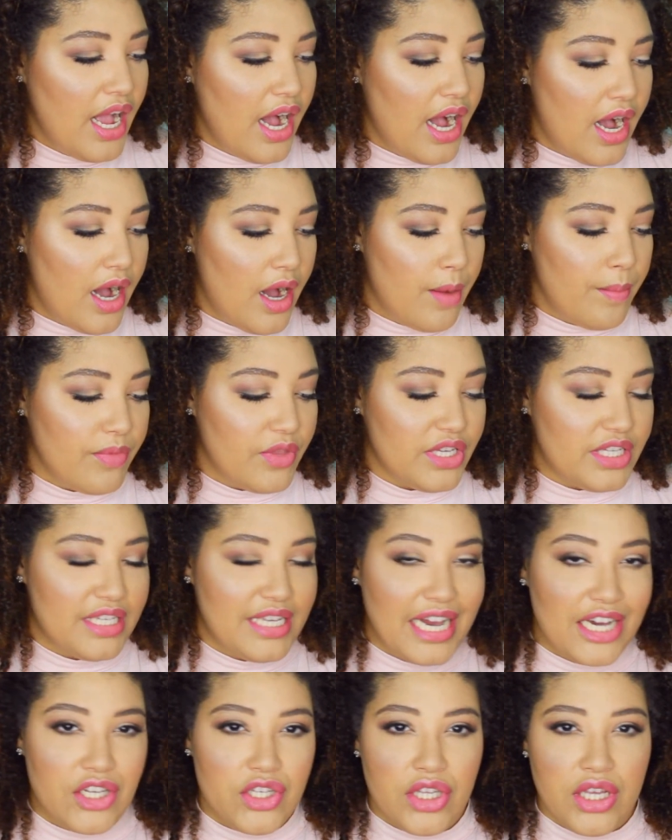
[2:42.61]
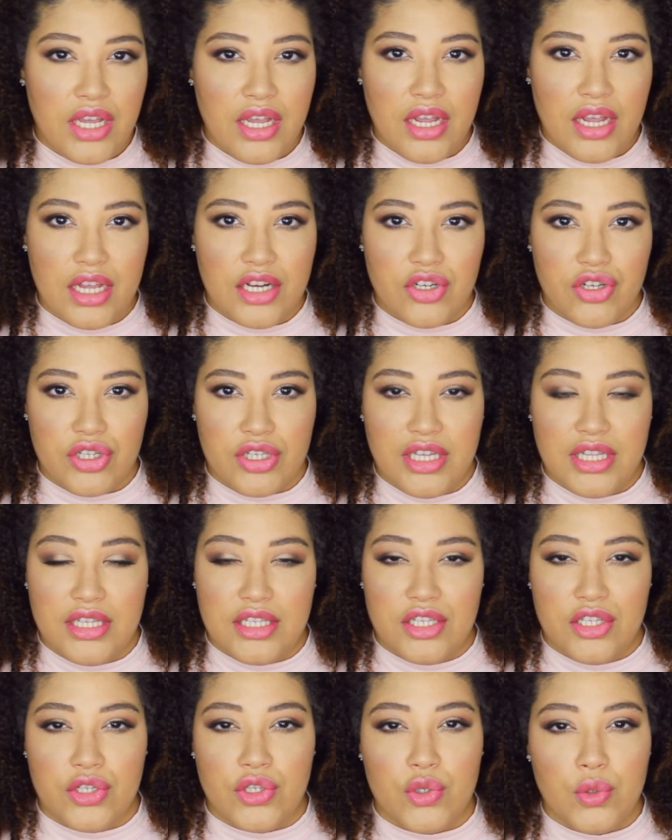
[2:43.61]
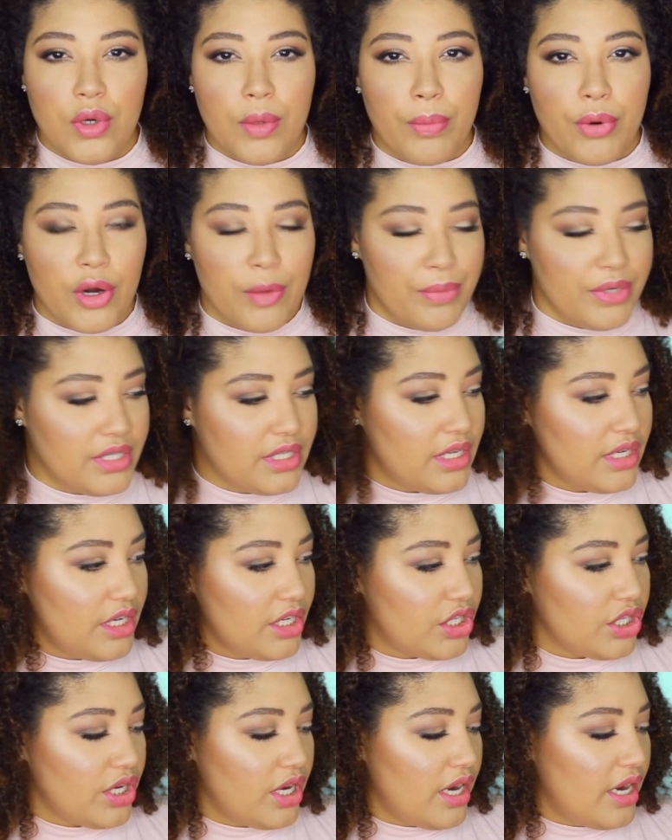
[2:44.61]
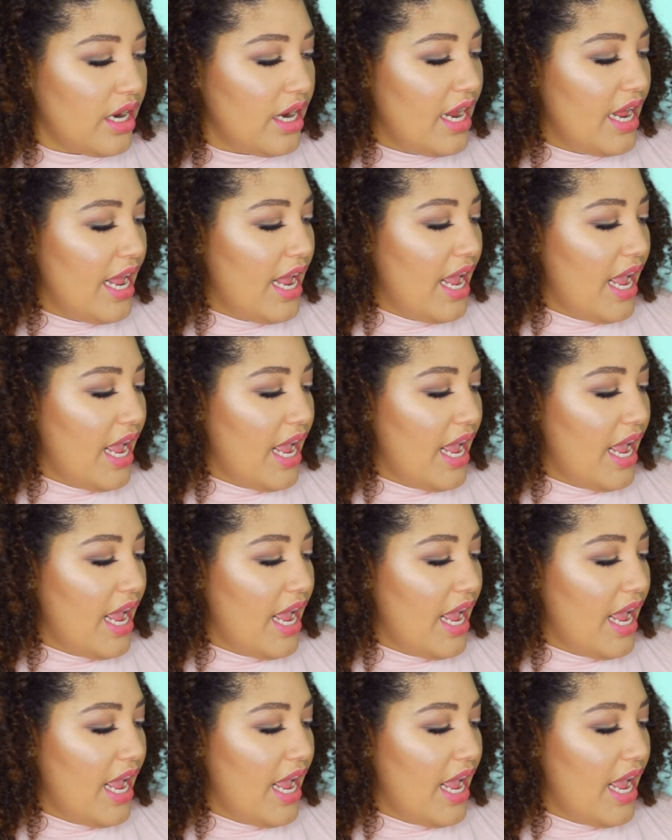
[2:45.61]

Um, this is actually interesting. This is a dual purpose conditioner.